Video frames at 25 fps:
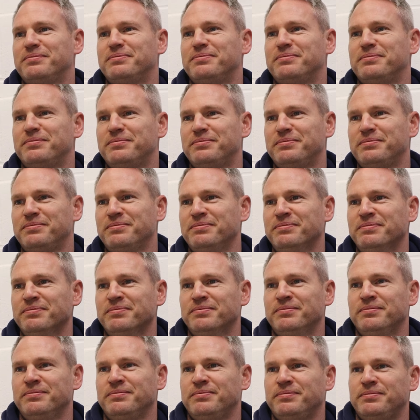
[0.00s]
how
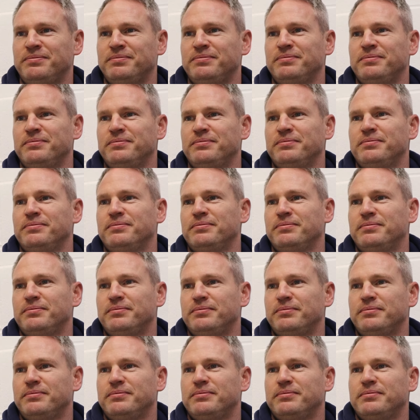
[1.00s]
much will the cup
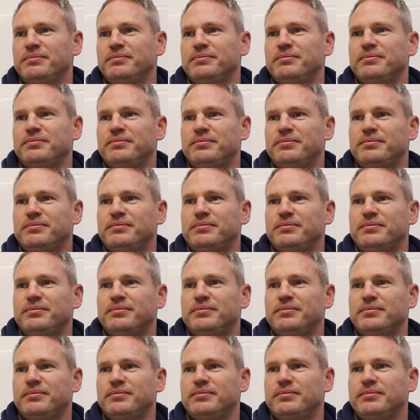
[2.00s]
success do in our
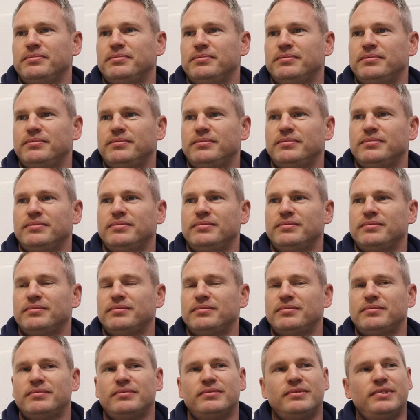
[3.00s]
progression in
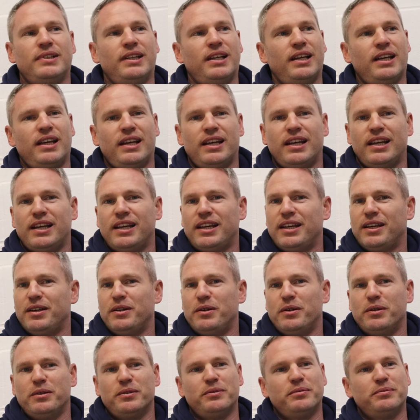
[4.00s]
this and hopefully
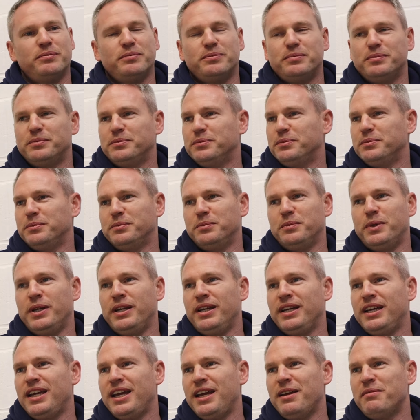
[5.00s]
matching that this season?
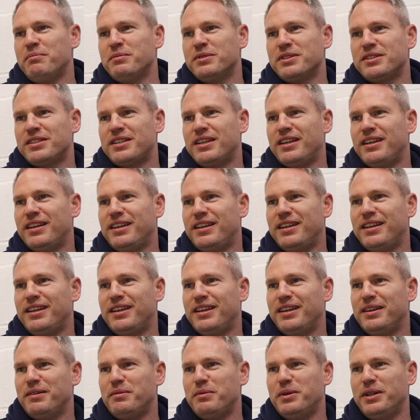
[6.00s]
Winning games, mm
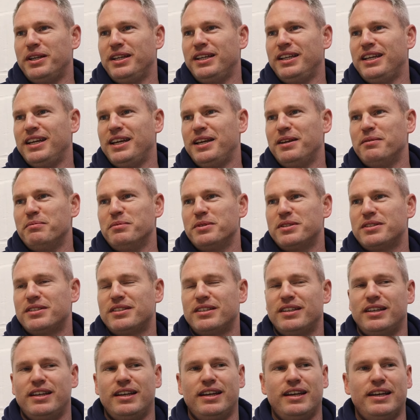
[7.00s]
winning
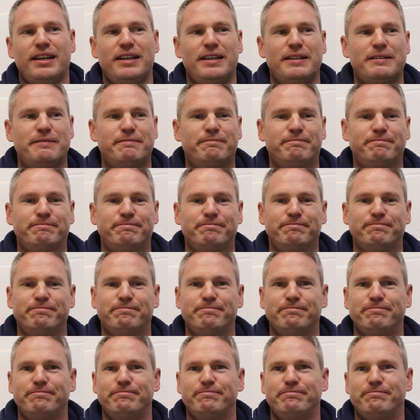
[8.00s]
games.
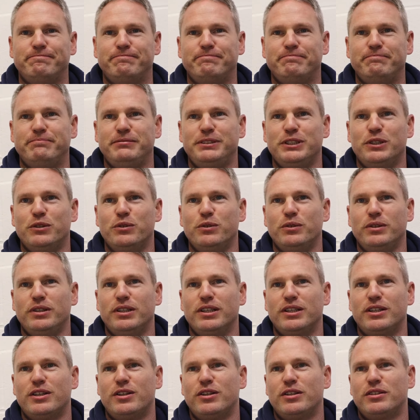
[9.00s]
Um, you know,
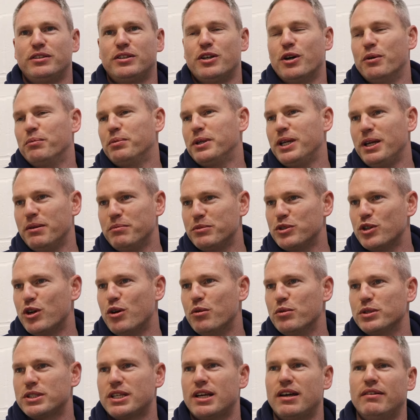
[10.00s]
the cup games
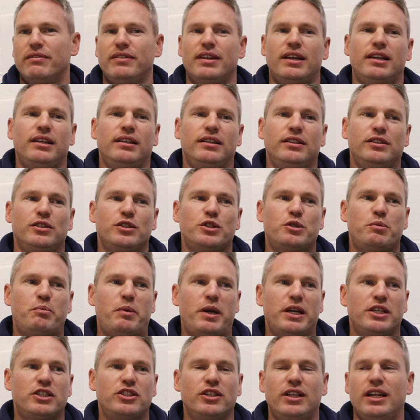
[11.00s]
always have that little
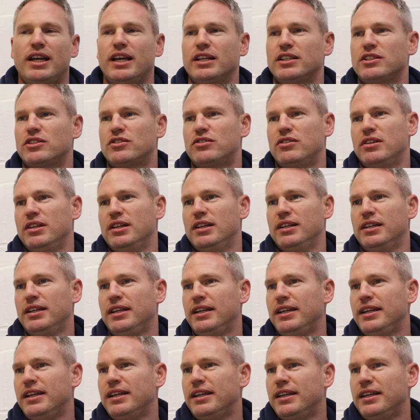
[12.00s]
special extra.